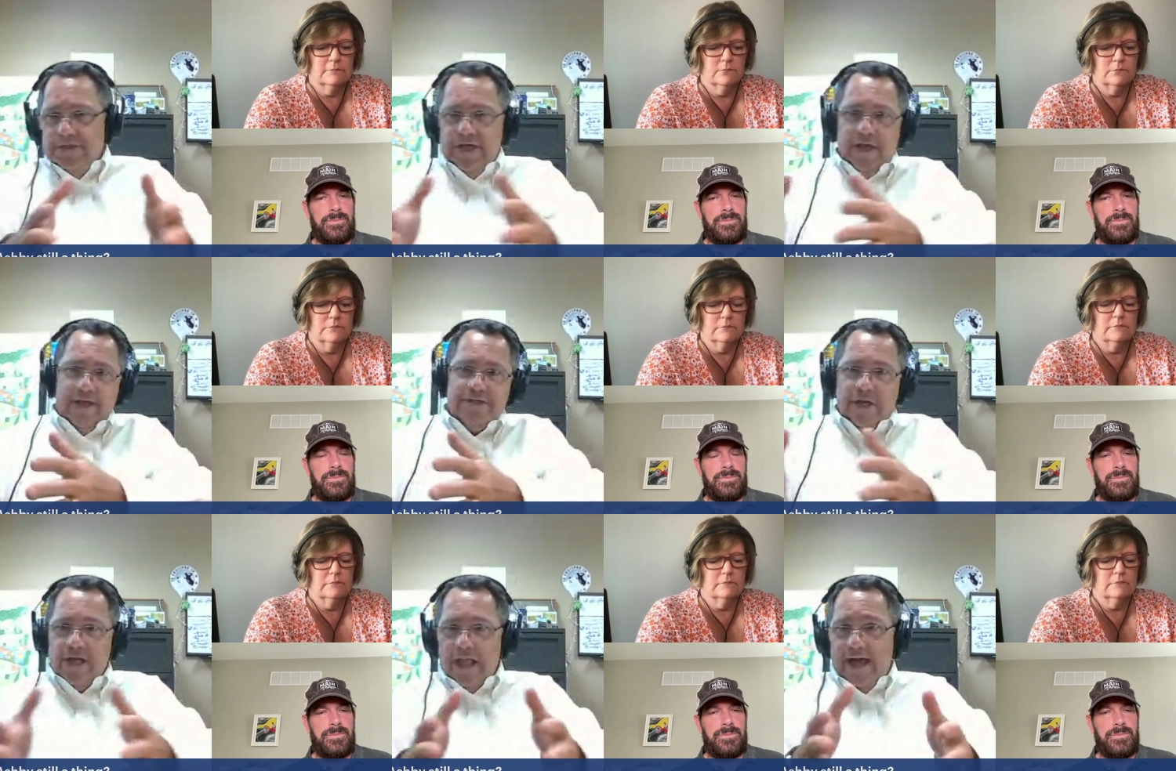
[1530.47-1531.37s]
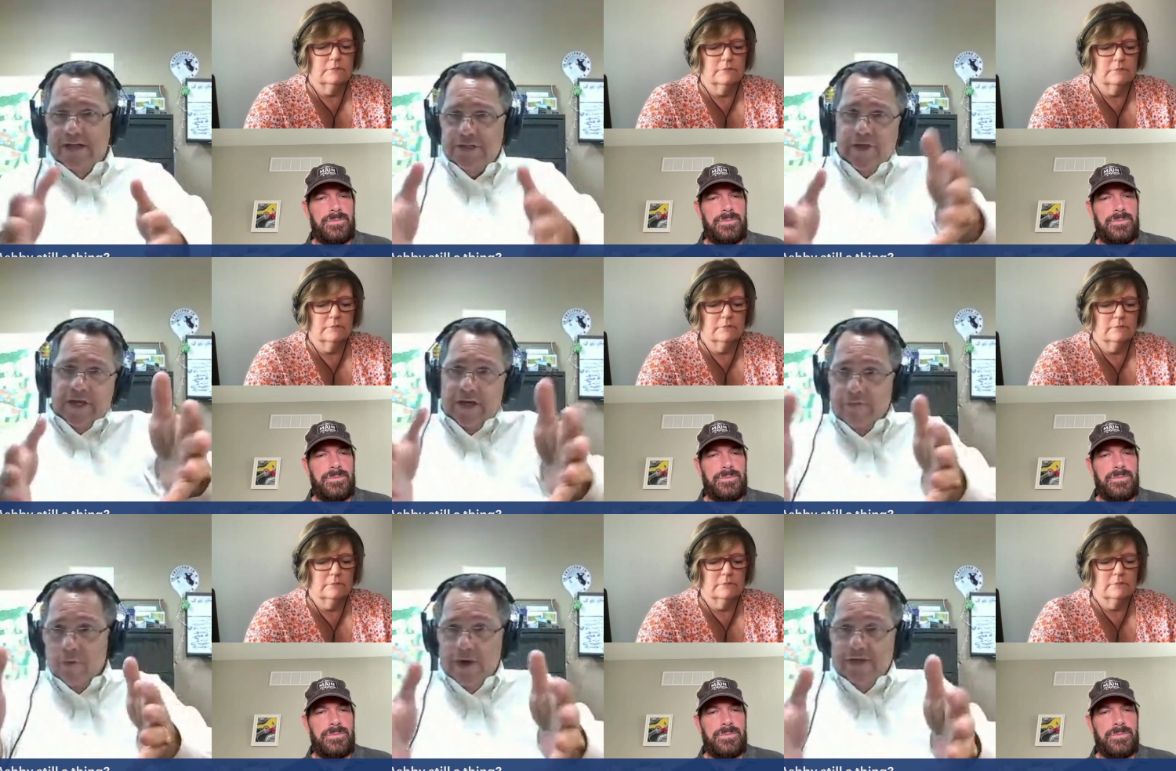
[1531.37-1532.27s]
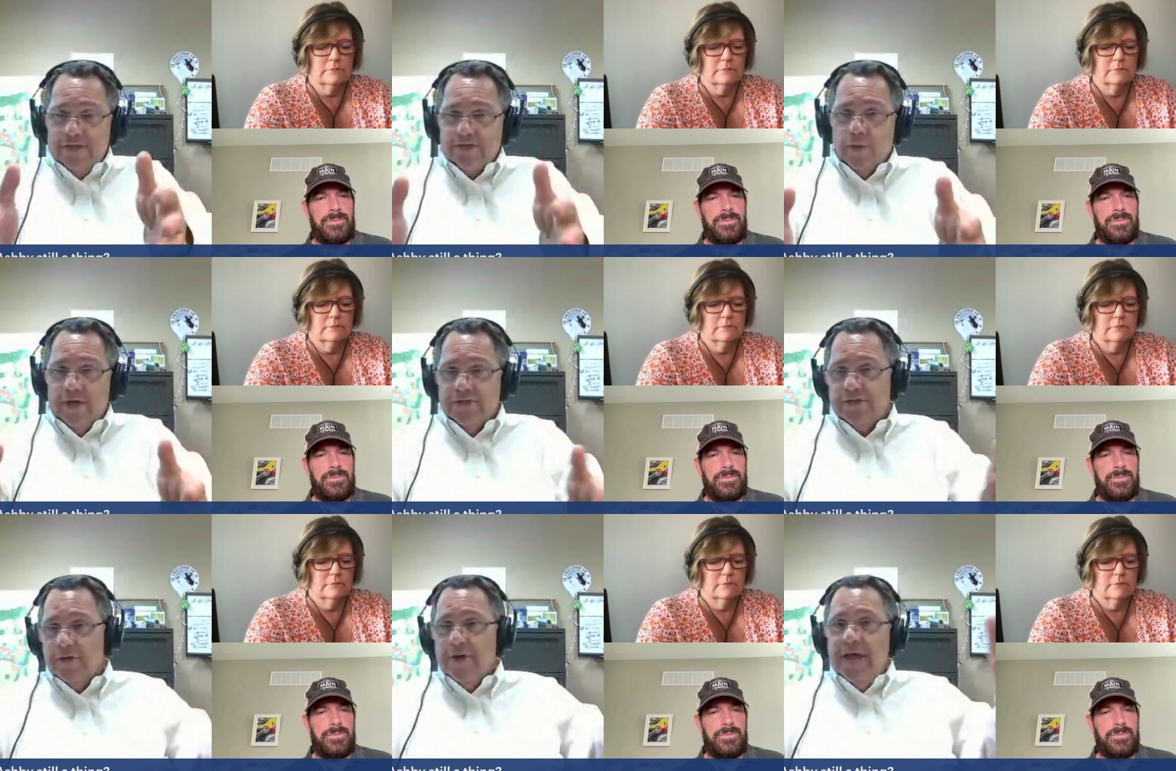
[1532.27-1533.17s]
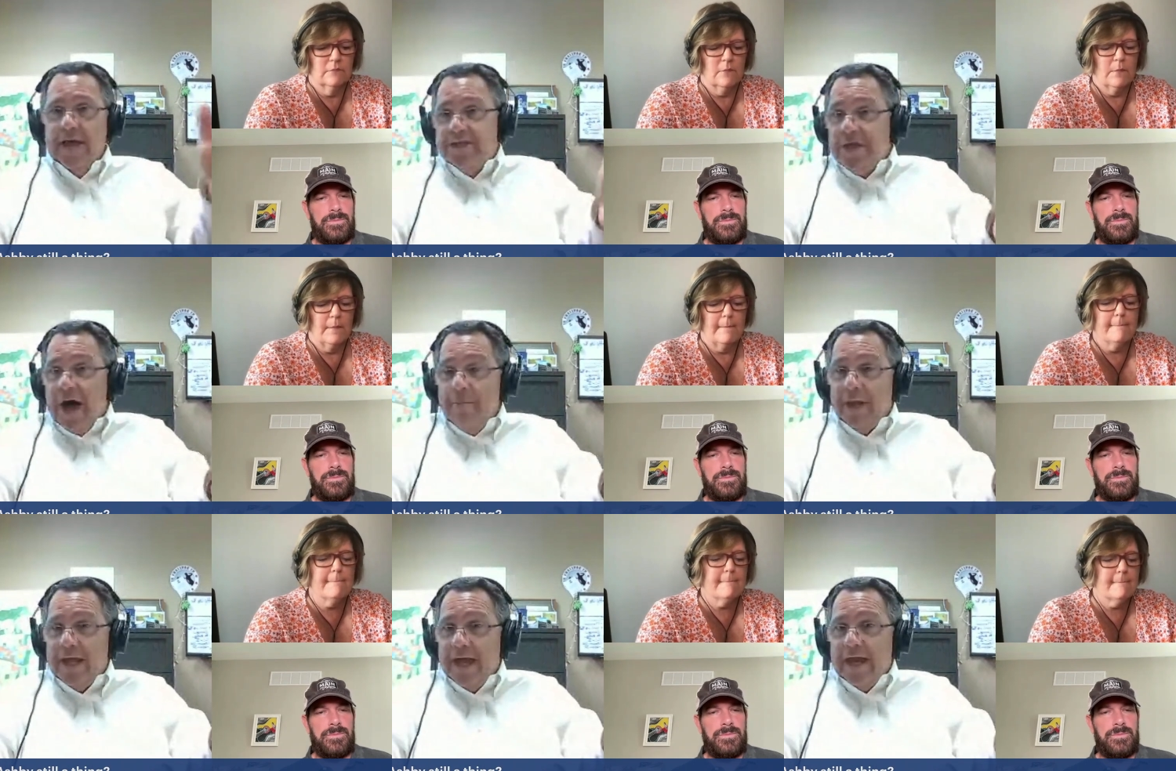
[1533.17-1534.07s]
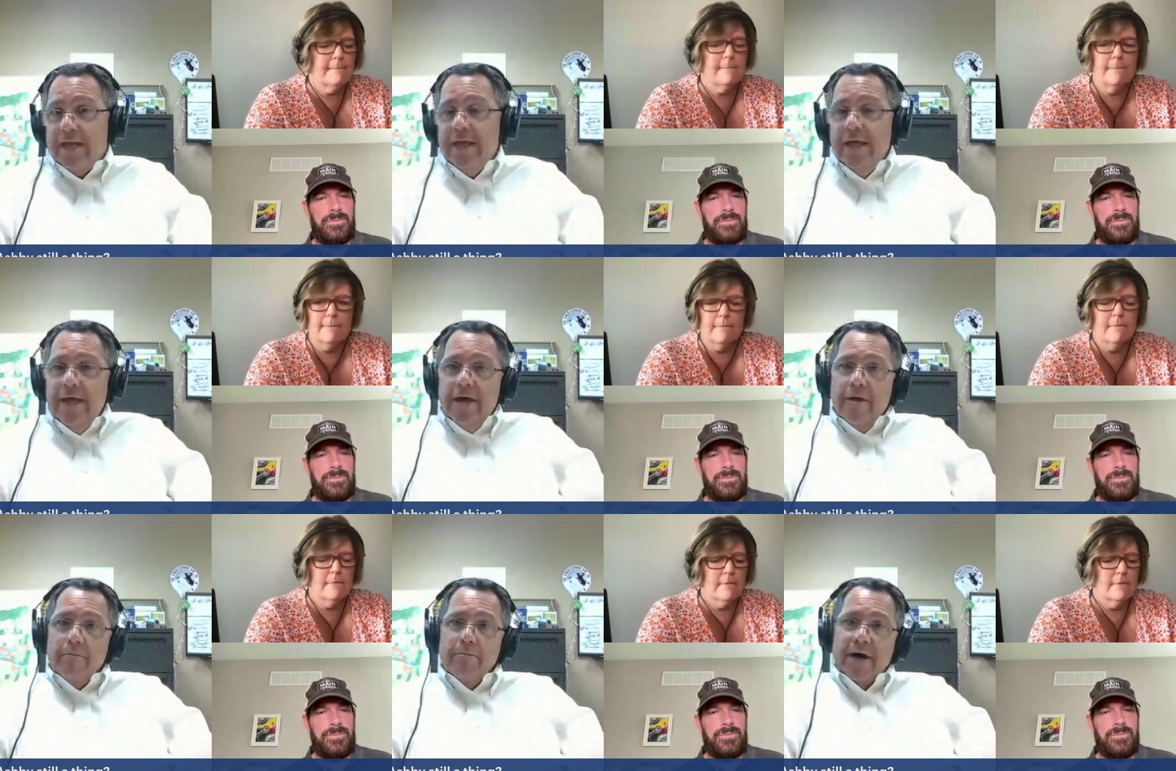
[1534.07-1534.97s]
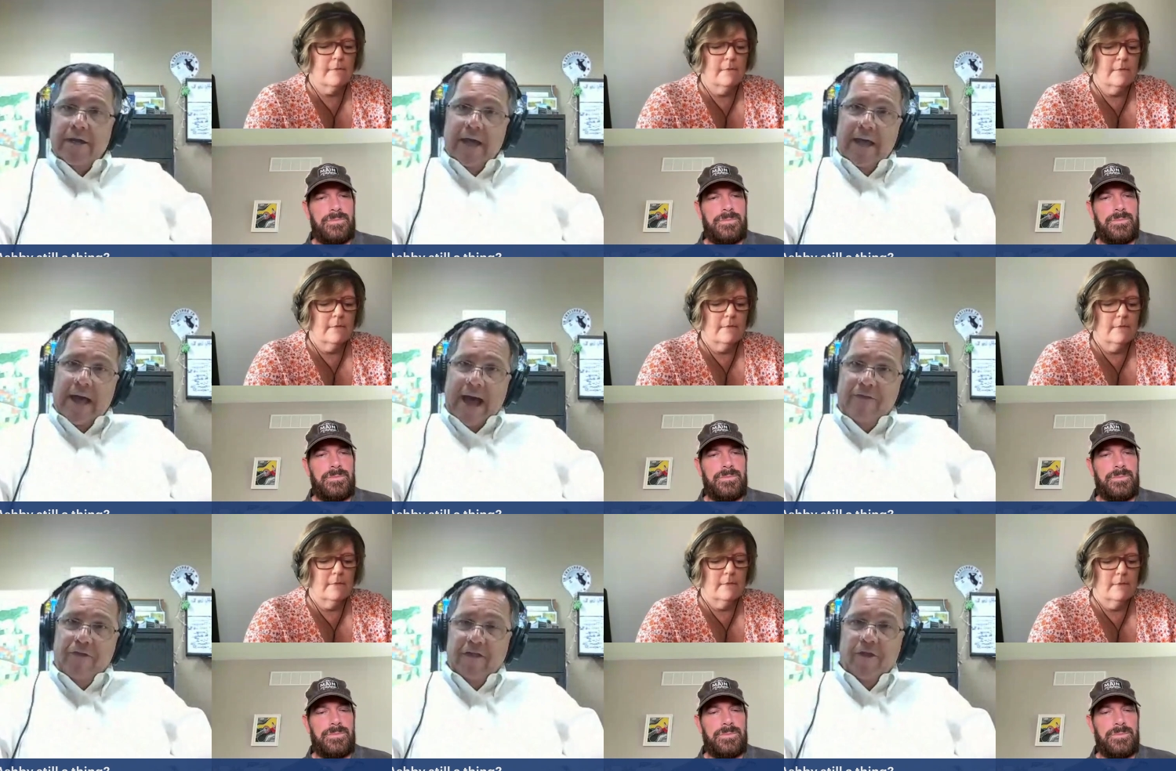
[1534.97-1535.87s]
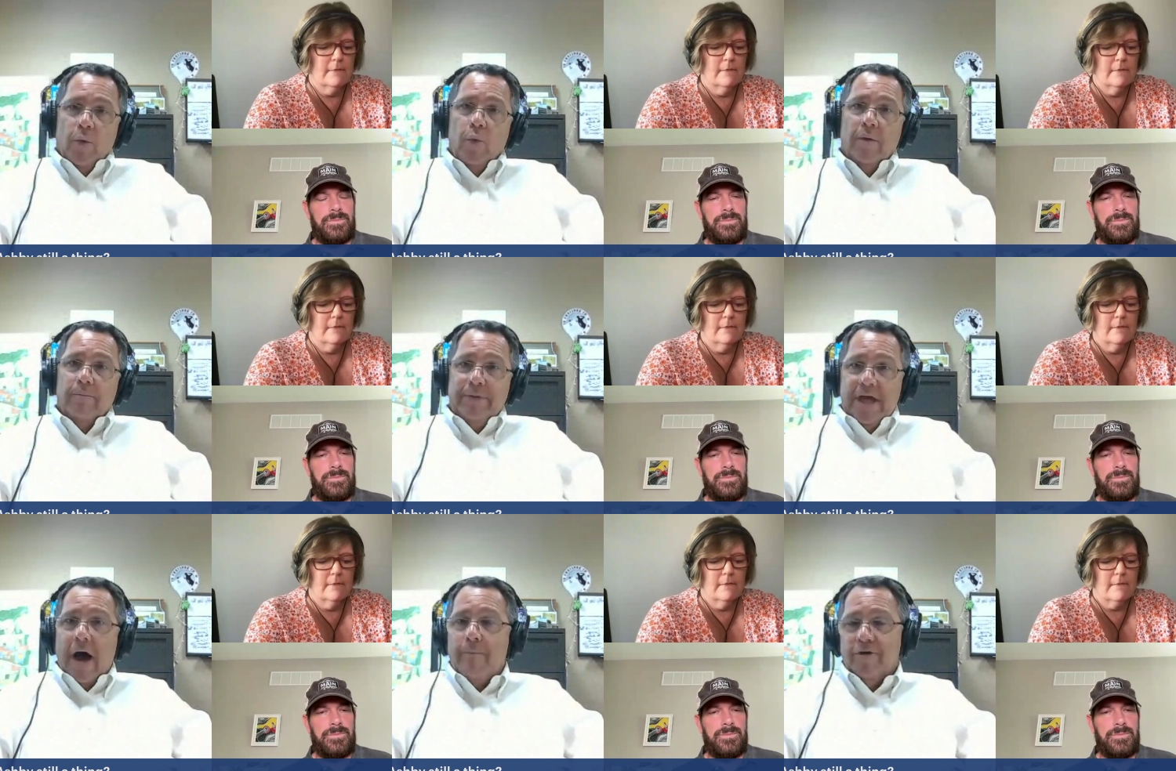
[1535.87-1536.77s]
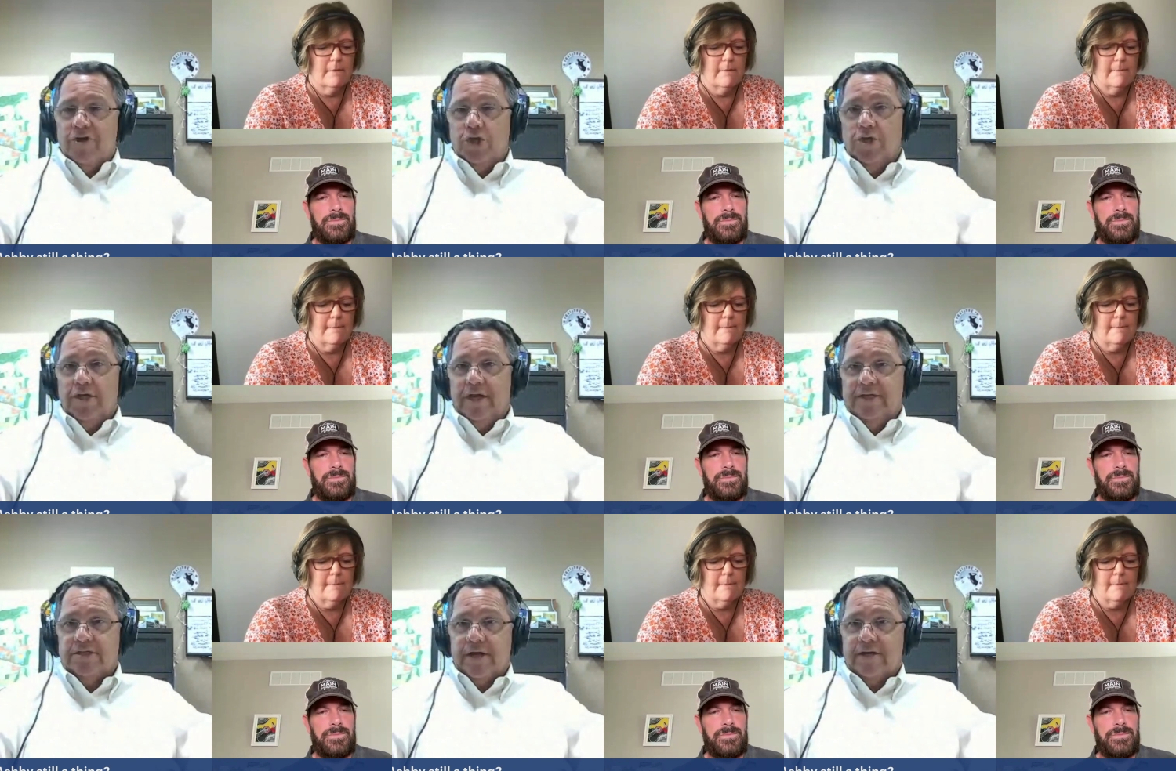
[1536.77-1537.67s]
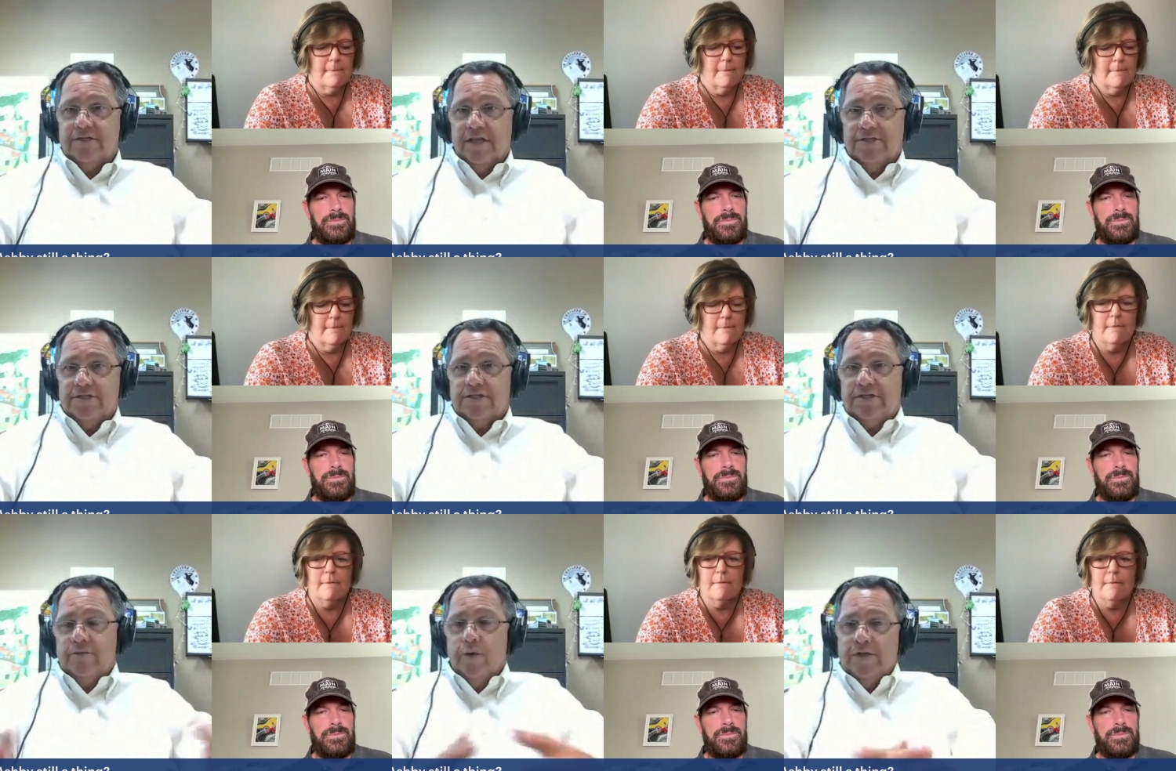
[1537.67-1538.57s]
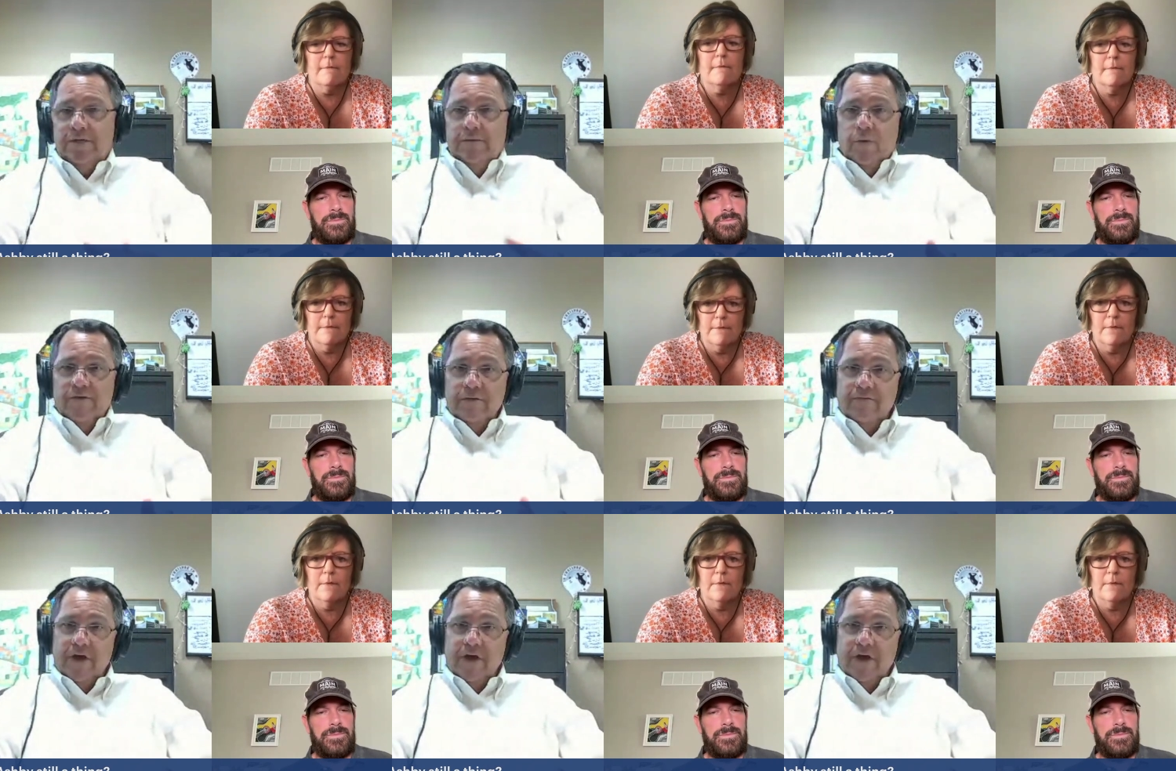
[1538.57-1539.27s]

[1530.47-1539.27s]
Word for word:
Speaker 1: tenants and clients think different ways as well so it's complicated but i think there will be opportunities there so let's just see what what